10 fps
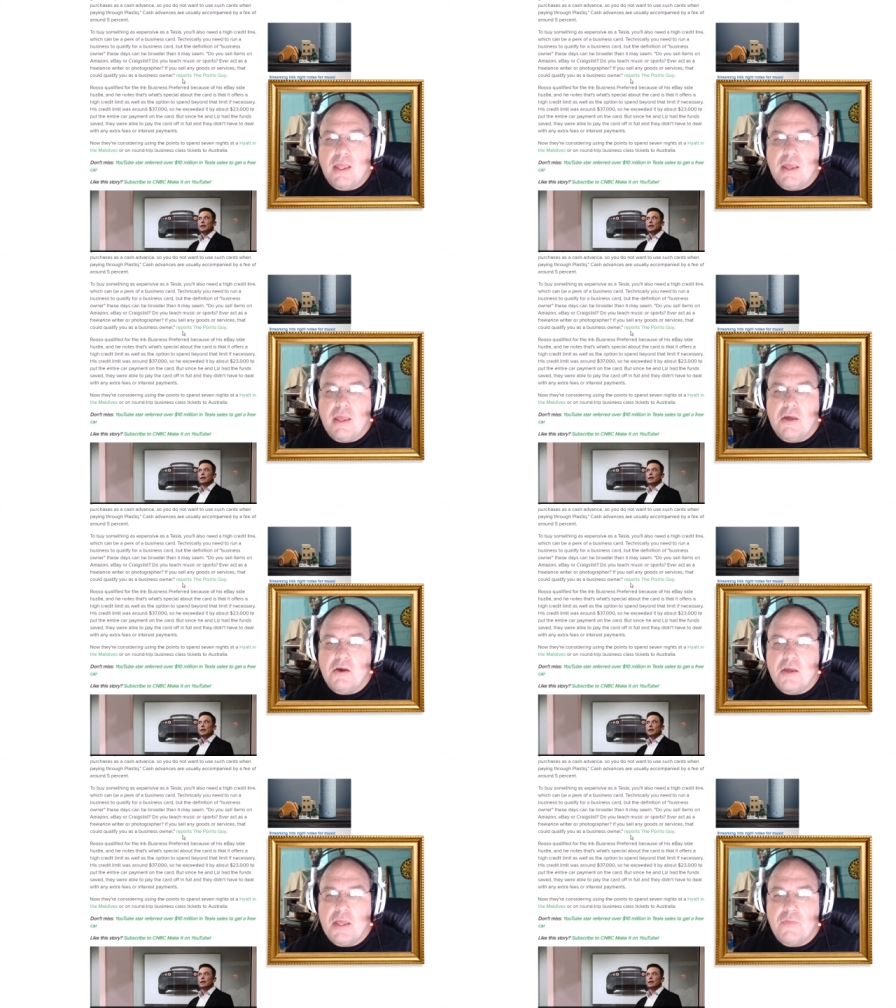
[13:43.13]

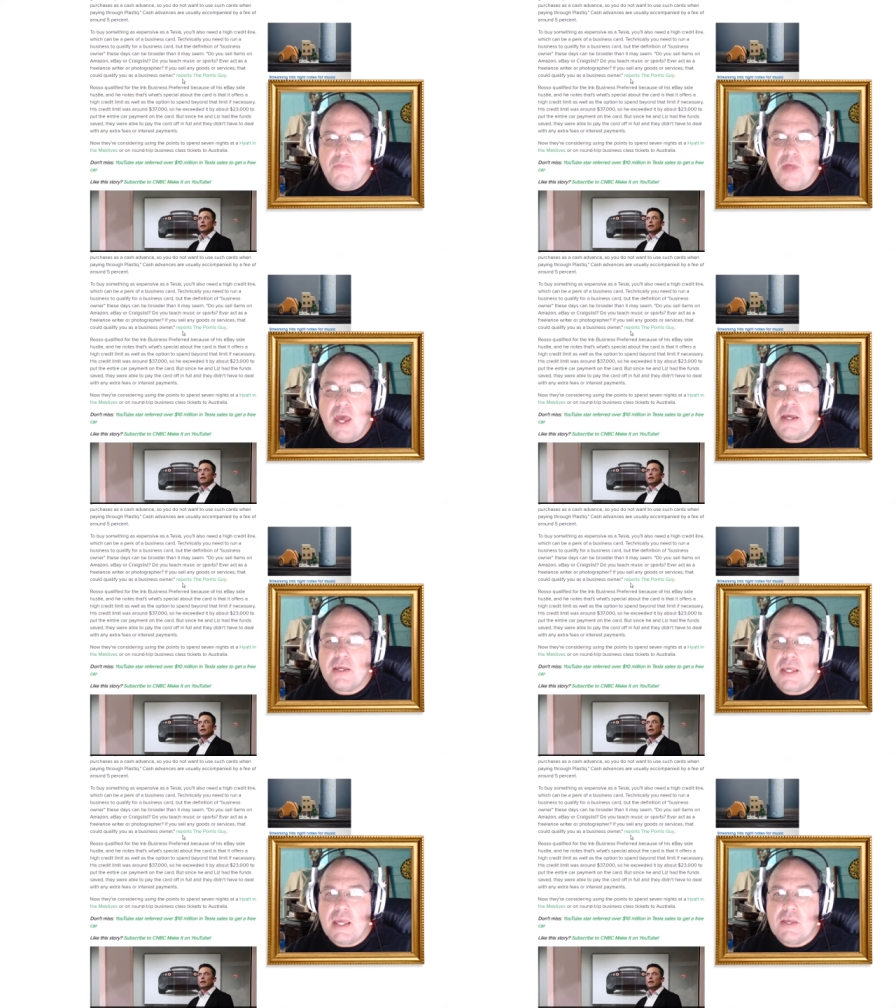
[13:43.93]
uh, in that
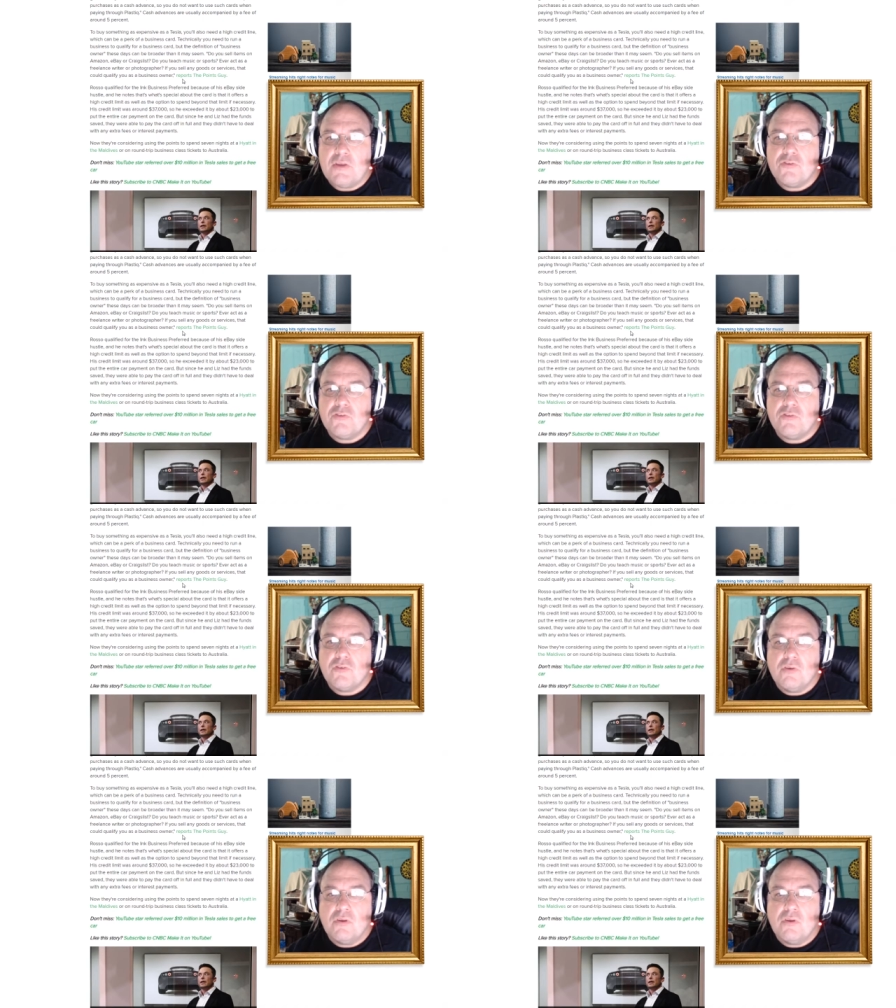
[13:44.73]
case,